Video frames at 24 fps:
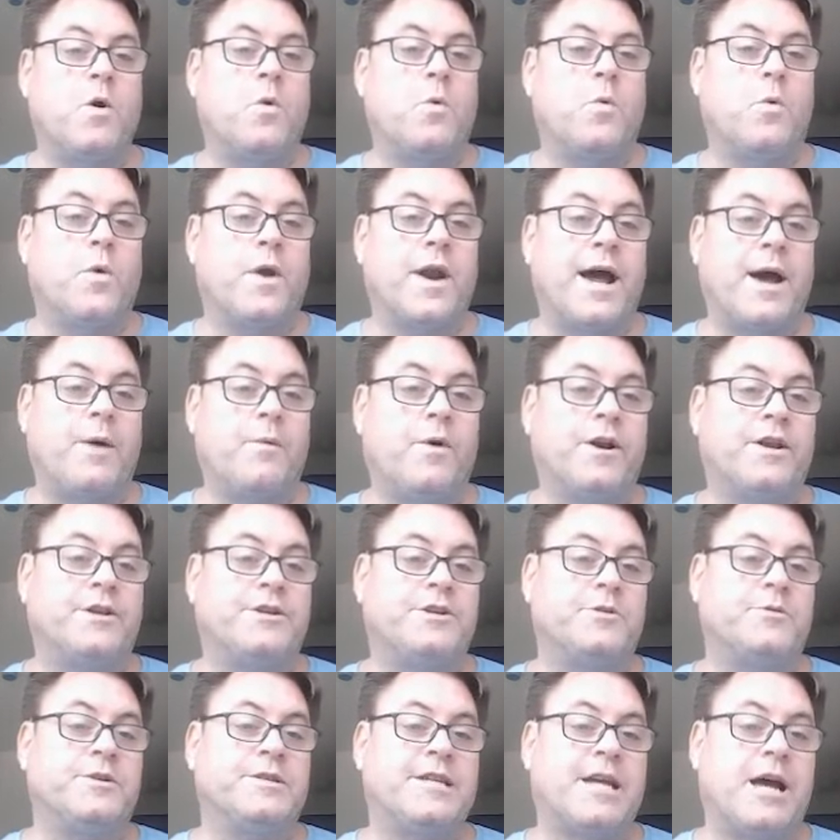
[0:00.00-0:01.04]
What I want to
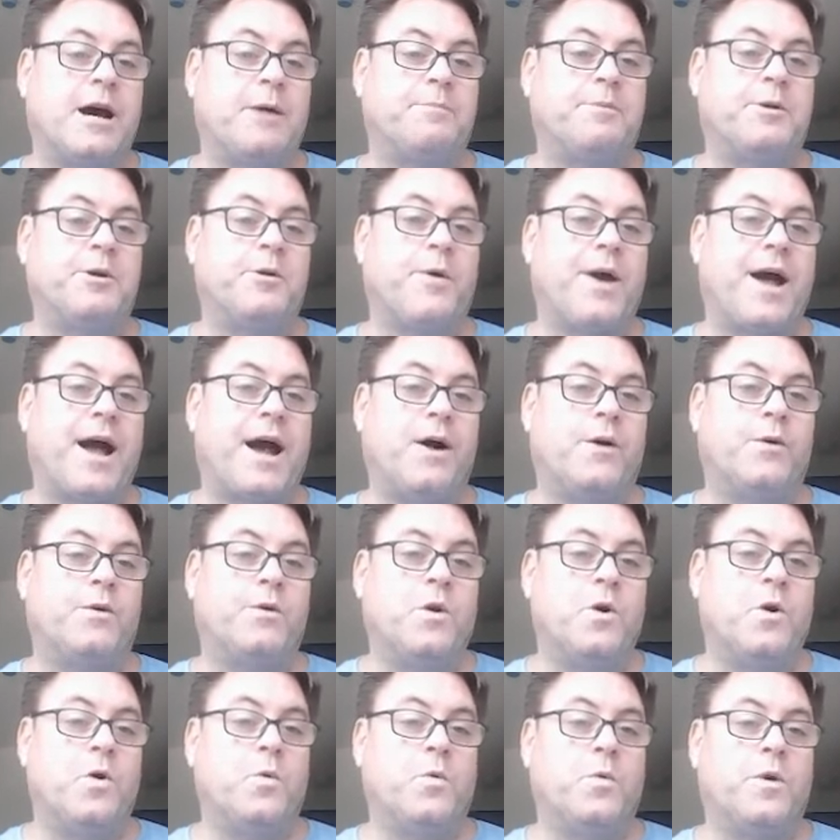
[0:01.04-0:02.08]
do is help you
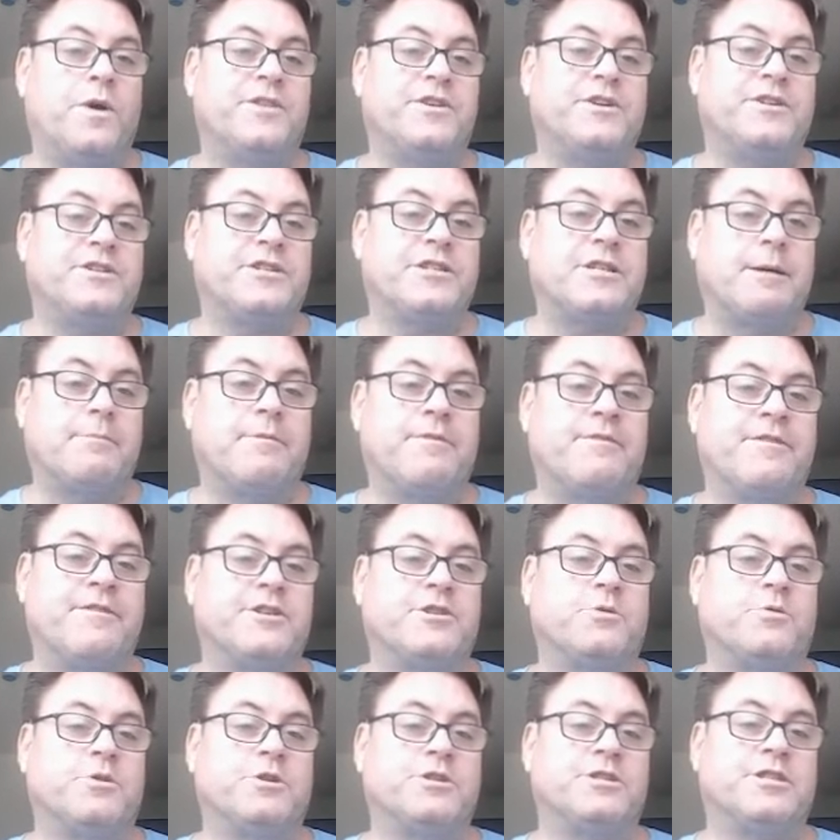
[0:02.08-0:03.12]
out with some of the
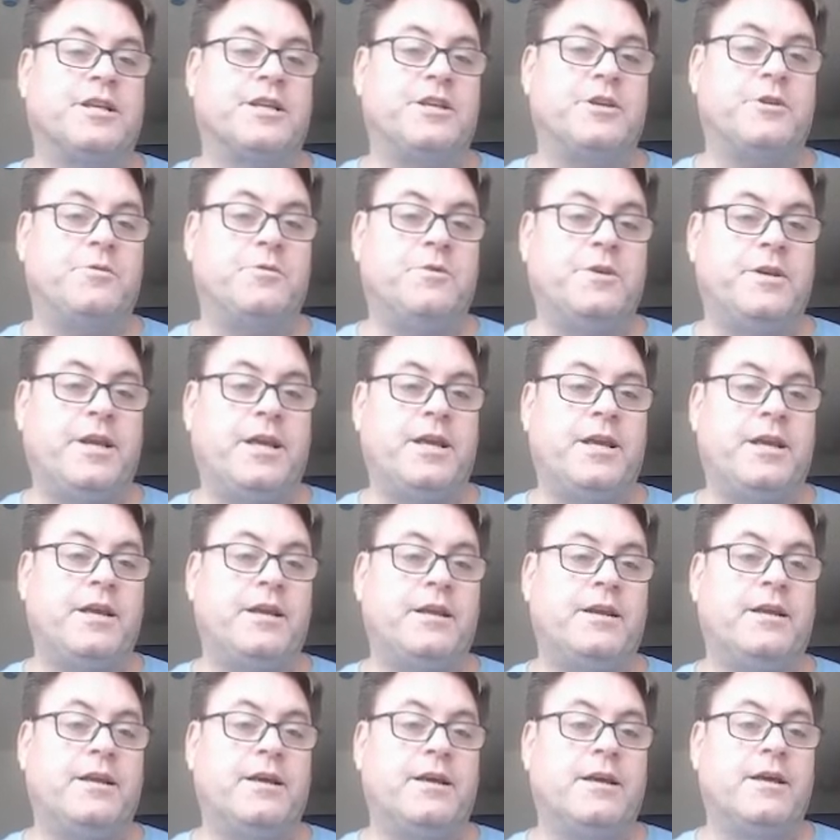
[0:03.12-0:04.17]
tools that you
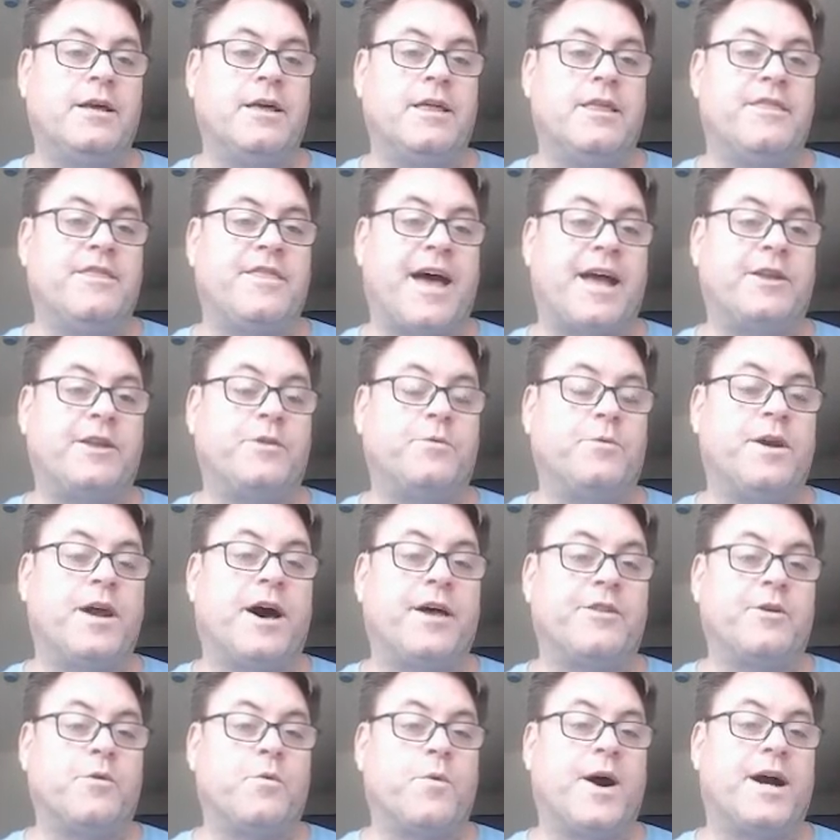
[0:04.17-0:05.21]
need that you would
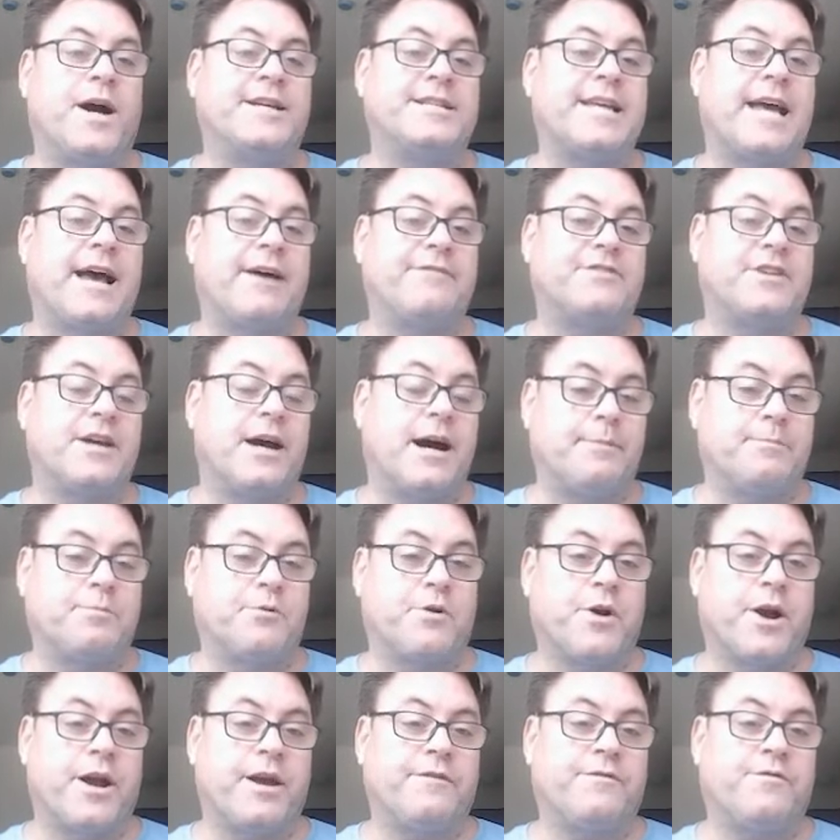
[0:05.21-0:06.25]
otherwise have to
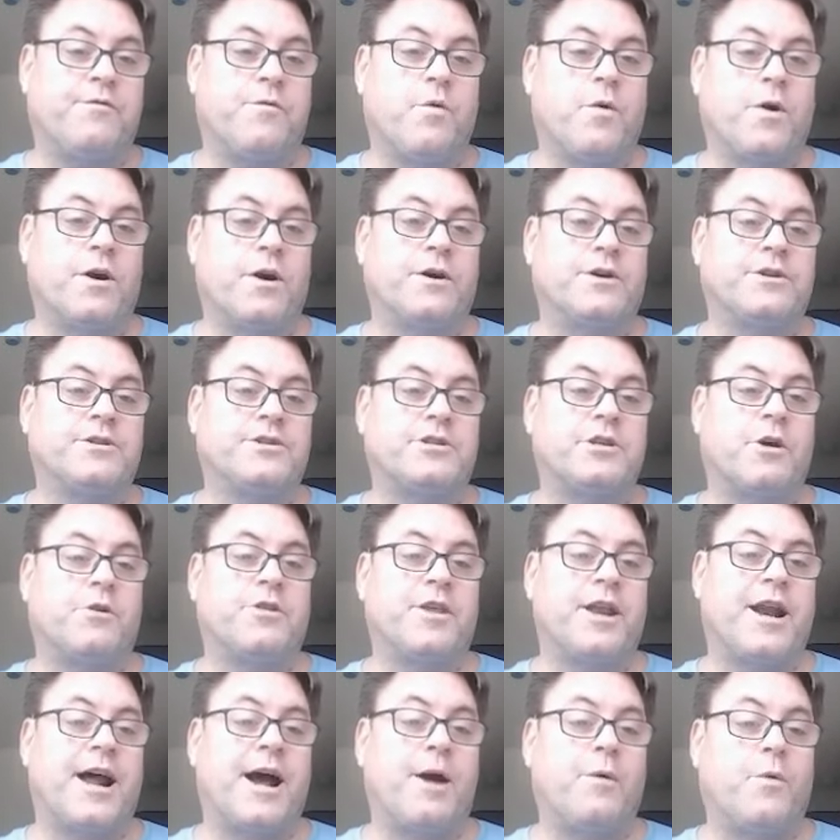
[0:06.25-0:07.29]
upgrade for, so
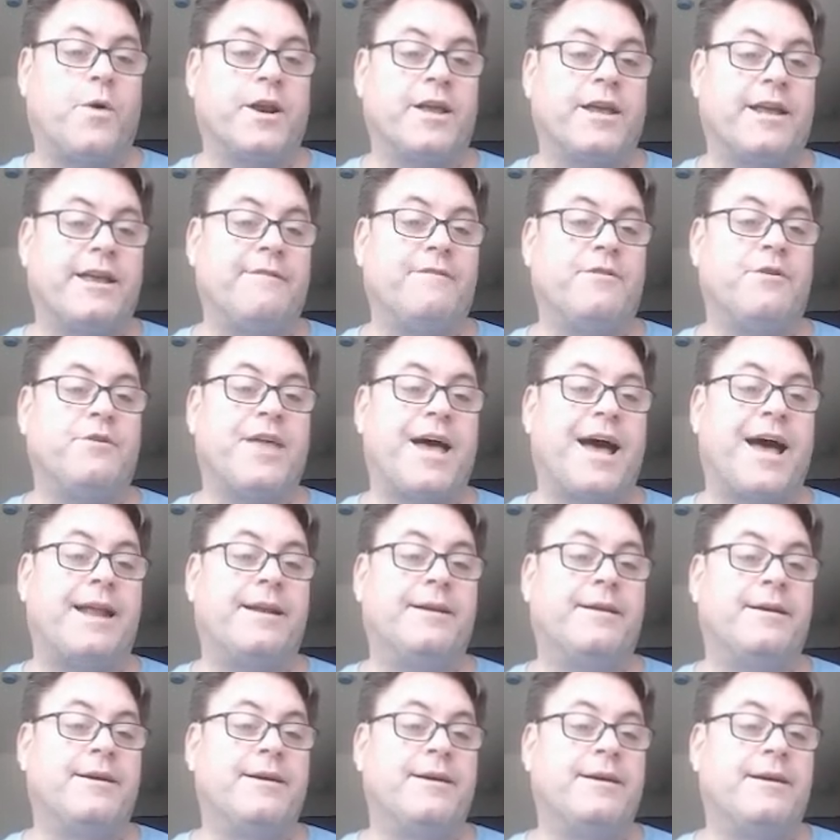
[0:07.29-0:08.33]
that I want to give you
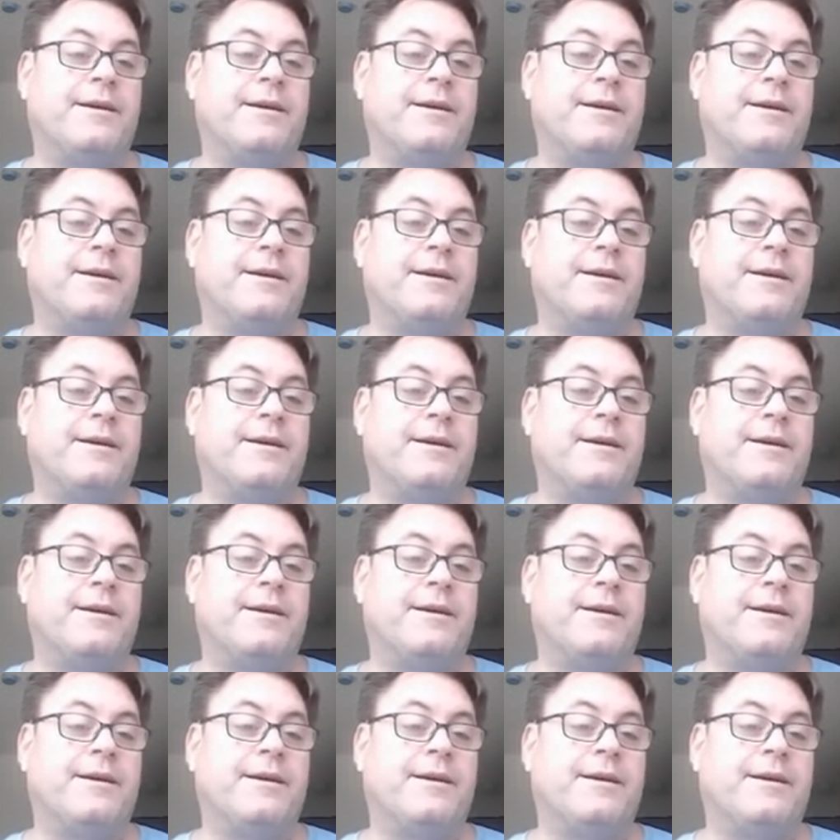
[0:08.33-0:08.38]
that